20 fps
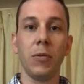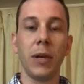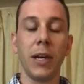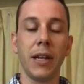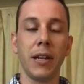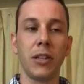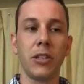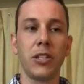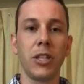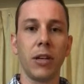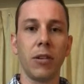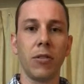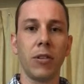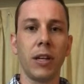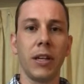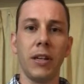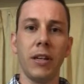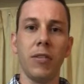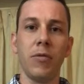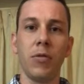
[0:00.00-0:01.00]
We had a general
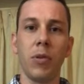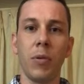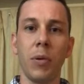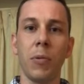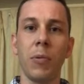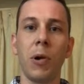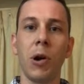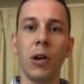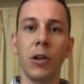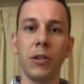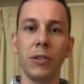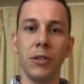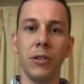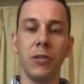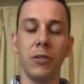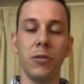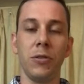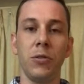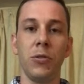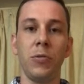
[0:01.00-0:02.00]
idea of what we wanted to
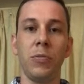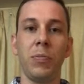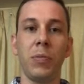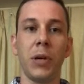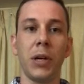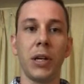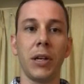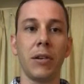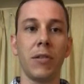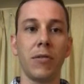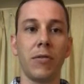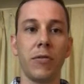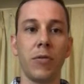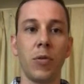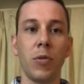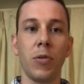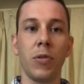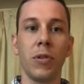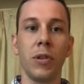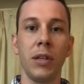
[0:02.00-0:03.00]
do, but
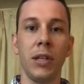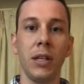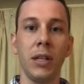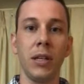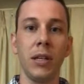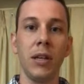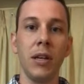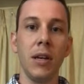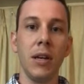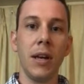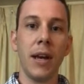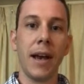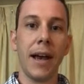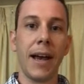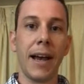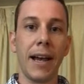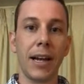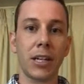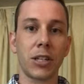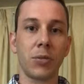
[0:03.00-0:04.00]
for the
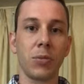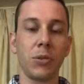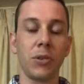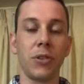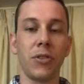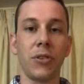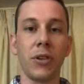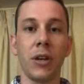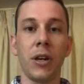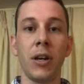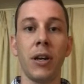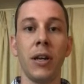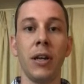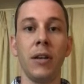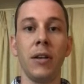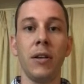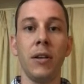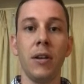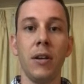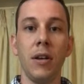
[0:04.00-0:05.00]
actual
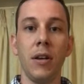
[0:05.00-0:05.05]
design,